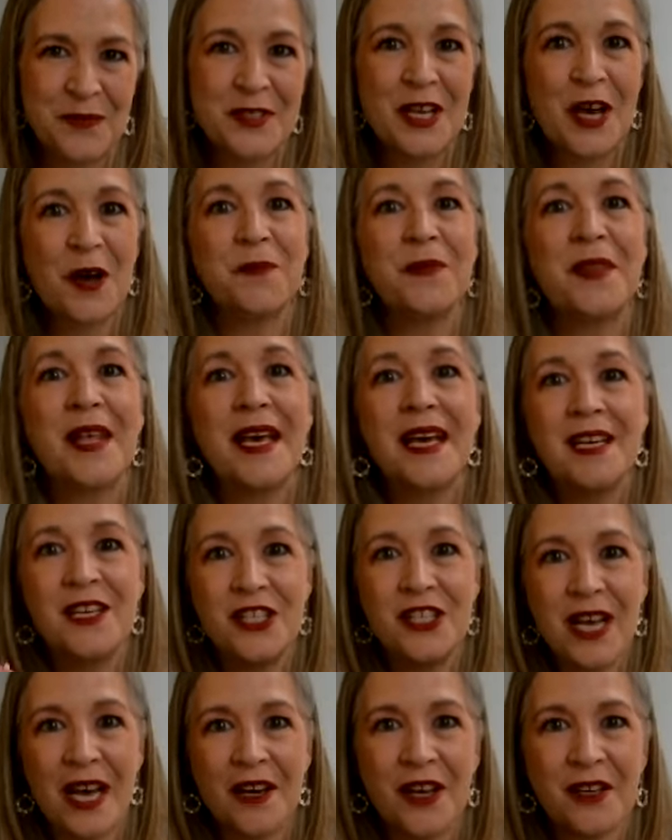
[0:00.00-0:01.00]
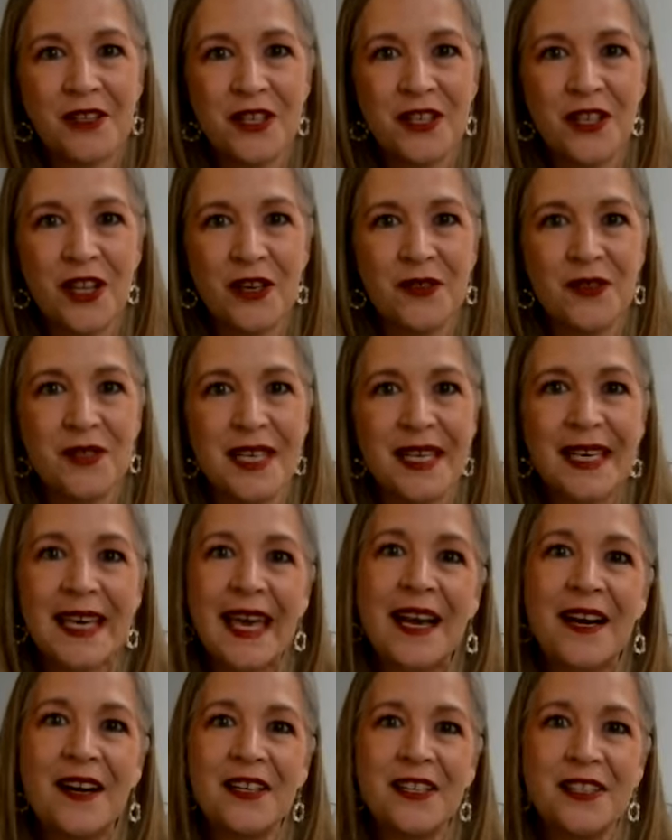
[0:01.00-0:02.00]
So, shout out to those that
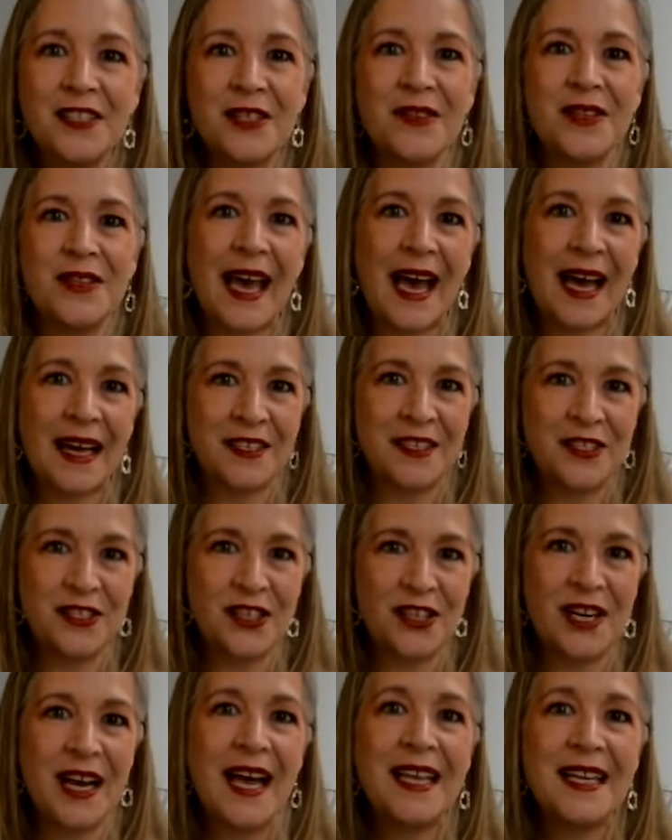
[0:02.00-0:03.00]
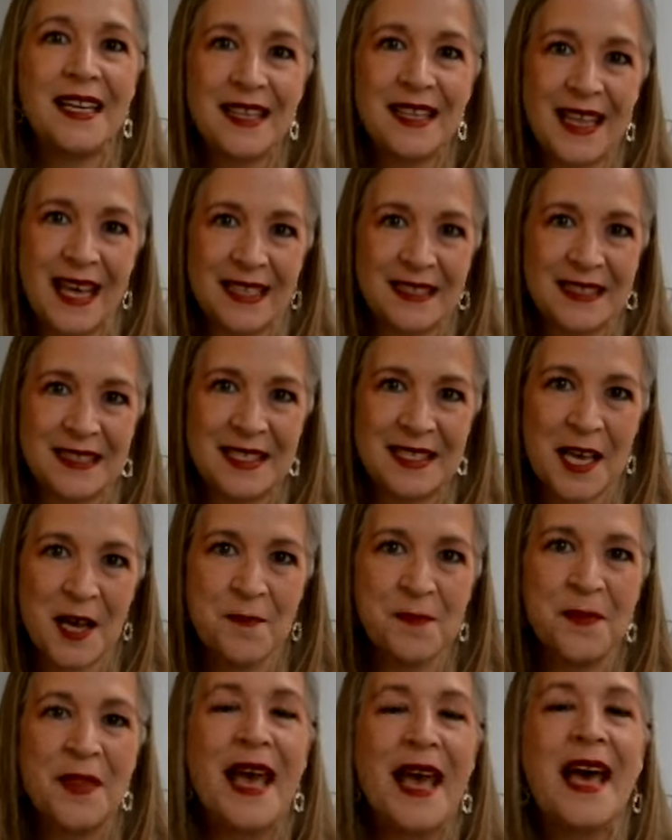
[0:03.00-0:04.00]
care to do the extra and then
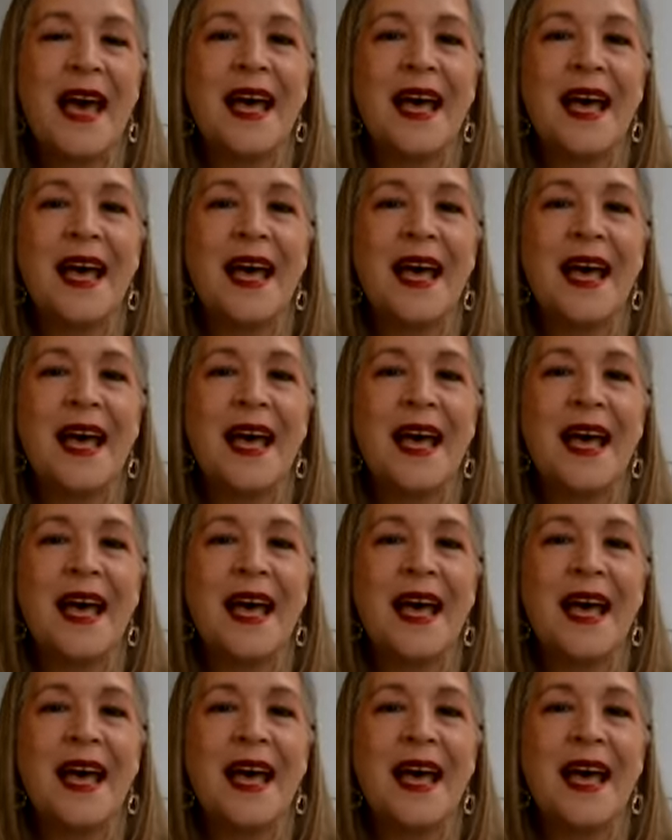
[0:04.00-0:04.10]
some.